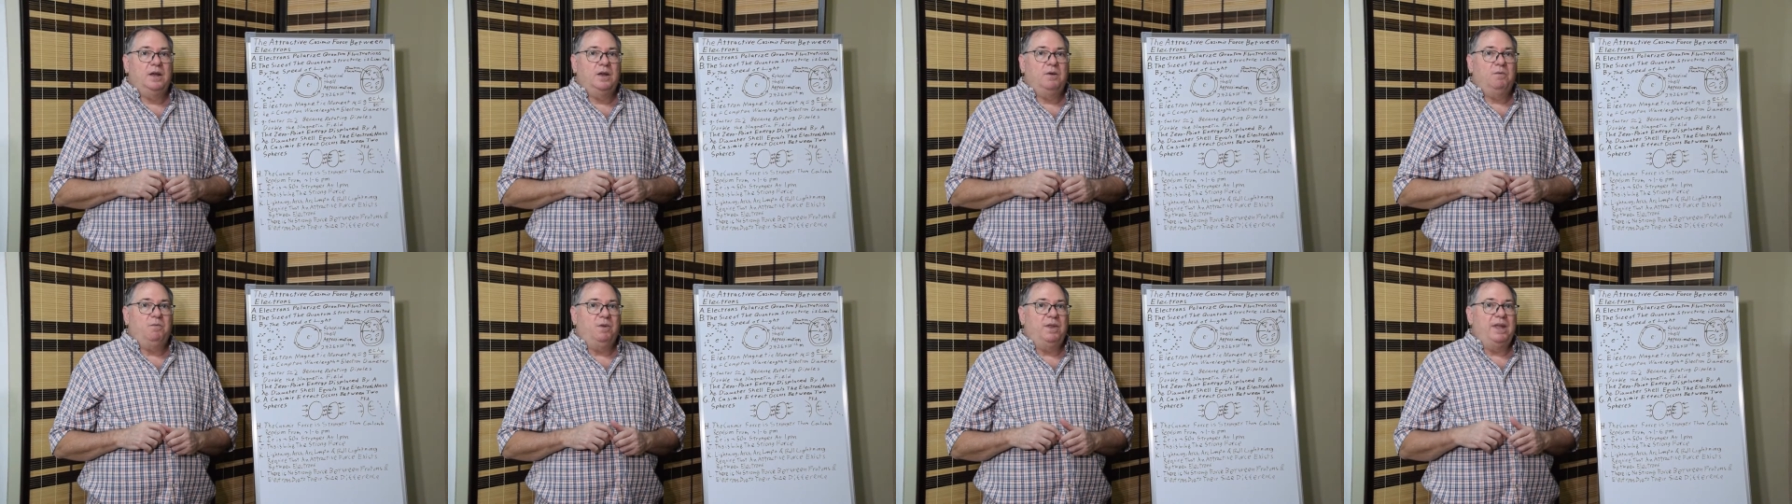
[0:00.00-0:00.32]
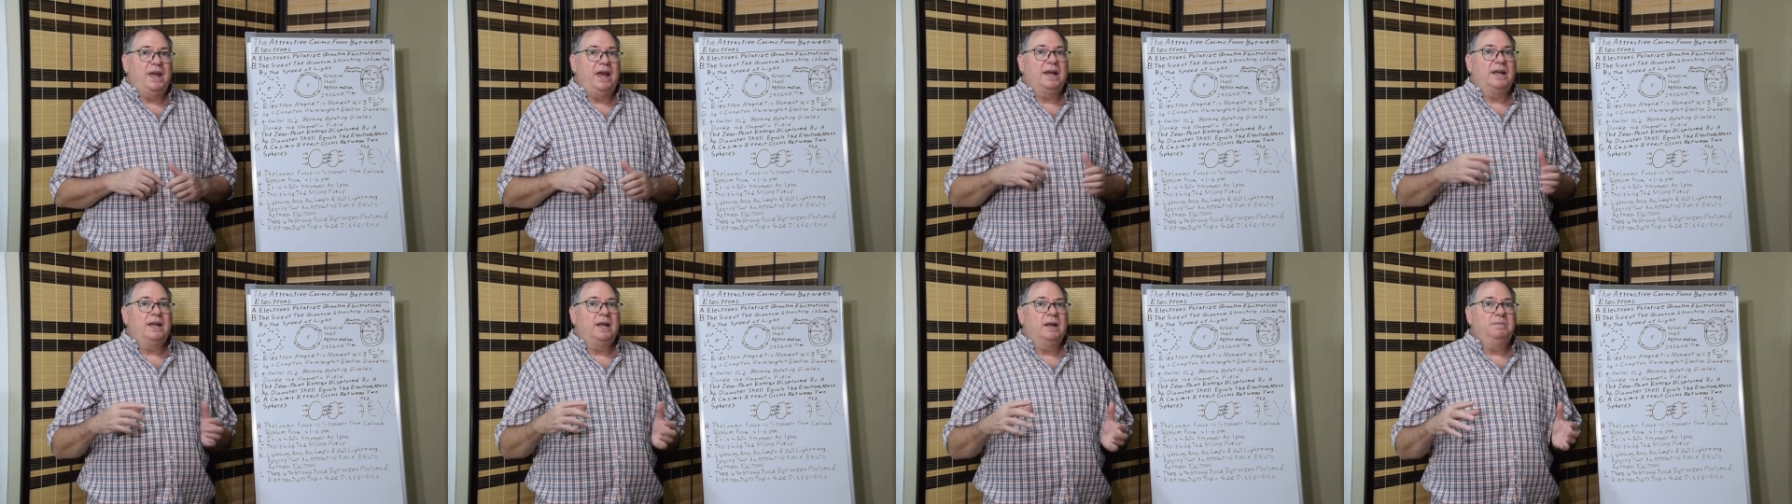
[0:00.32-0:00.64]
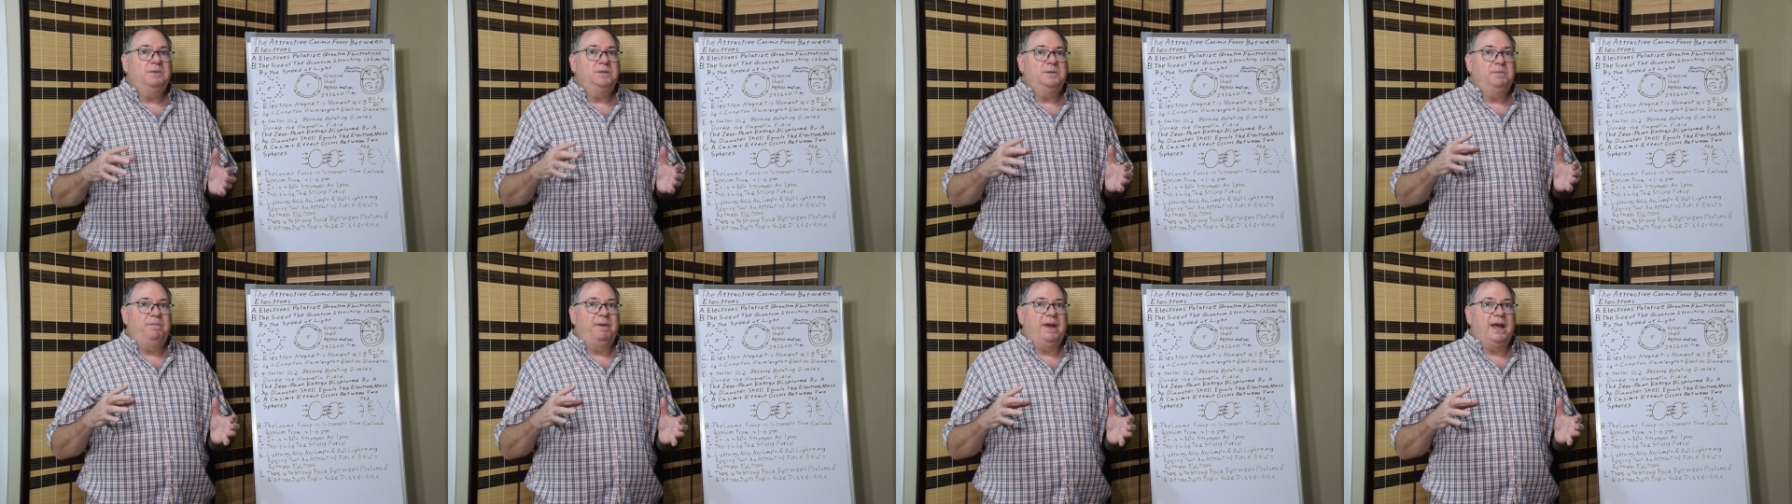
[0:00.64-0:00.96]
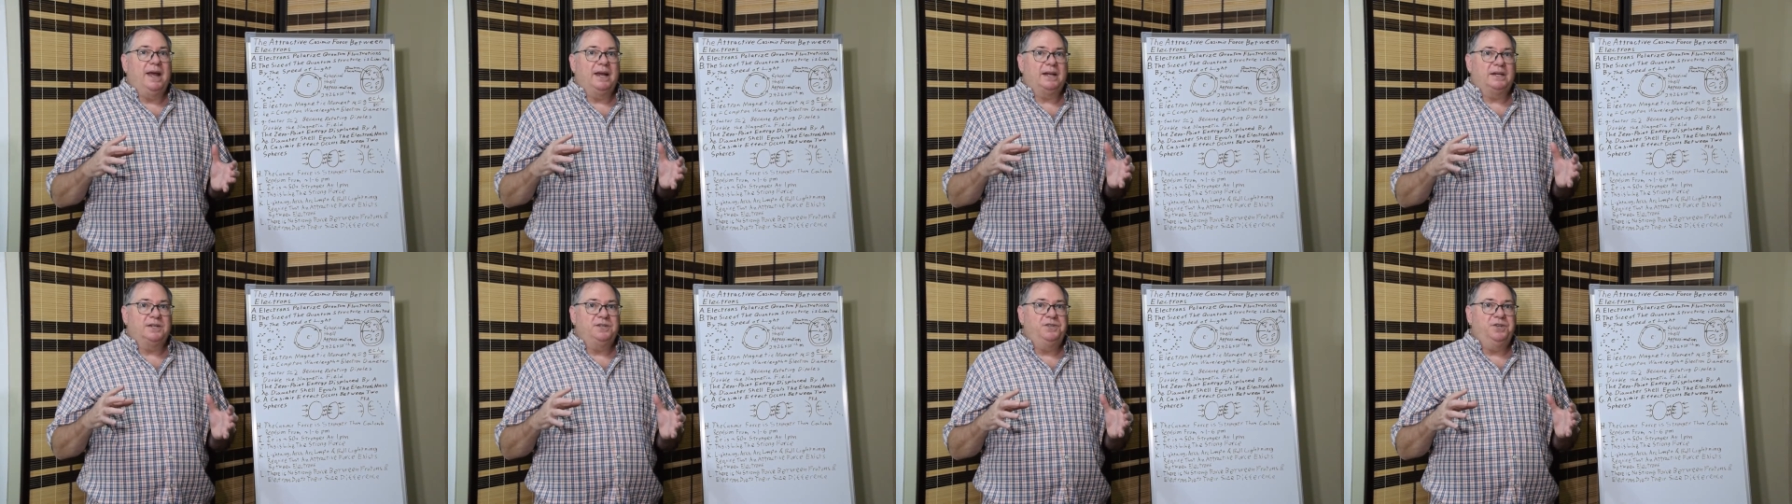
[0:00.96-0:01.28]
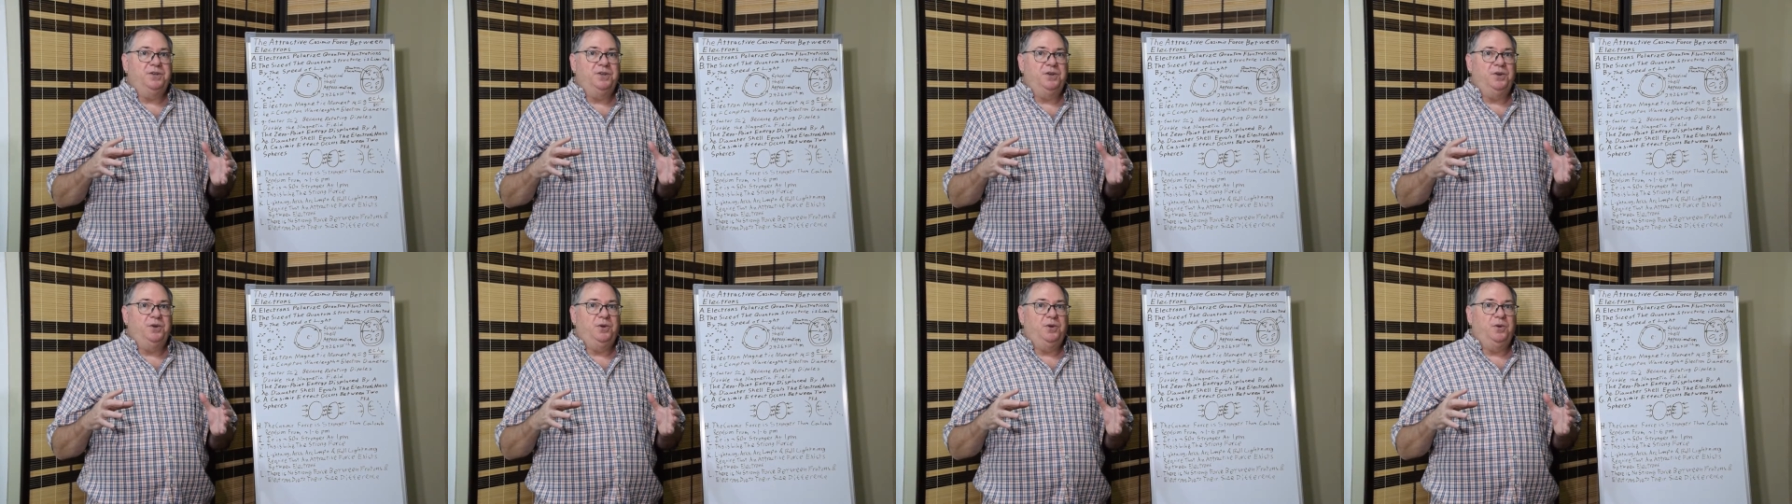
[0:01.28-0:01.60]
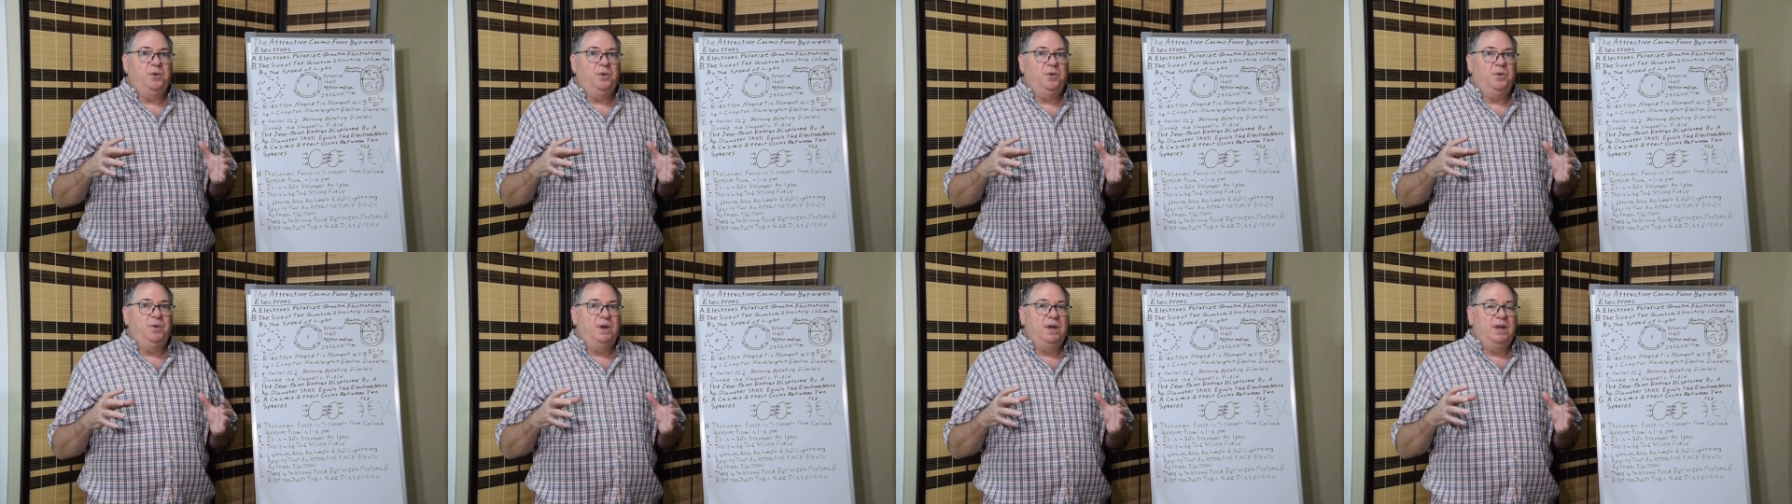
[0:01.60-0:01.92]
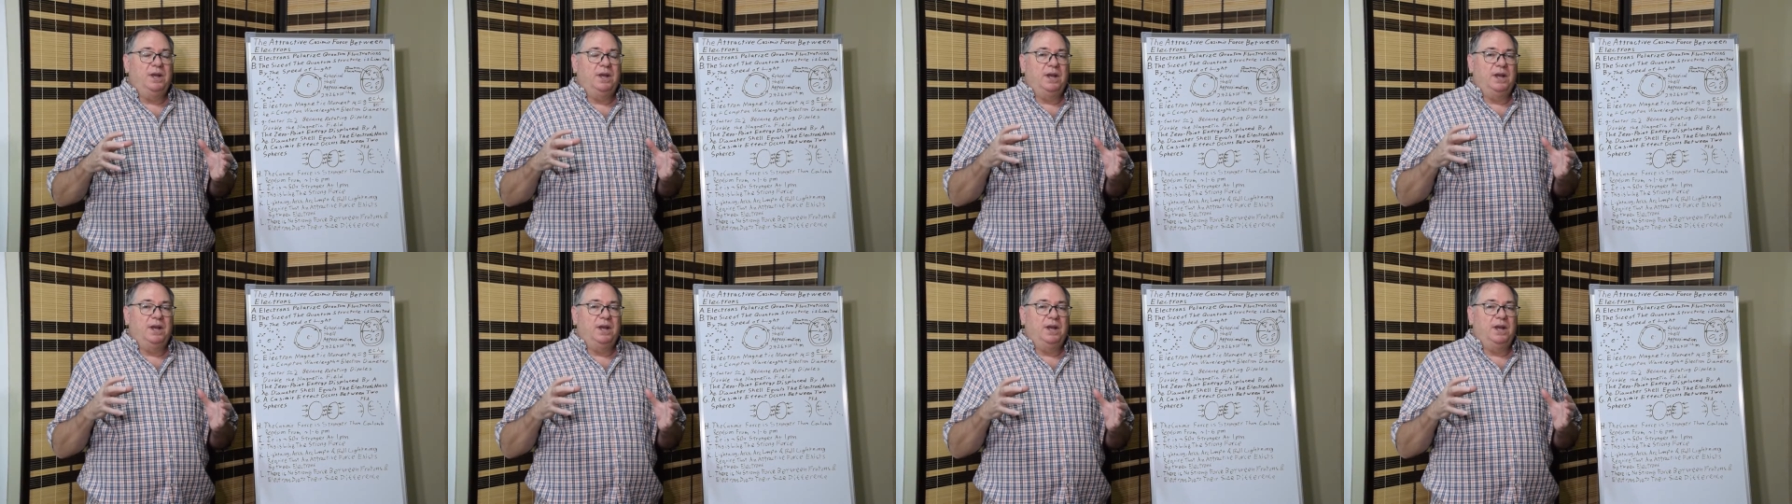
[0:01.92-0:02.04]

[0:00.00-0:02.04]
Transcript: Well, that comes back to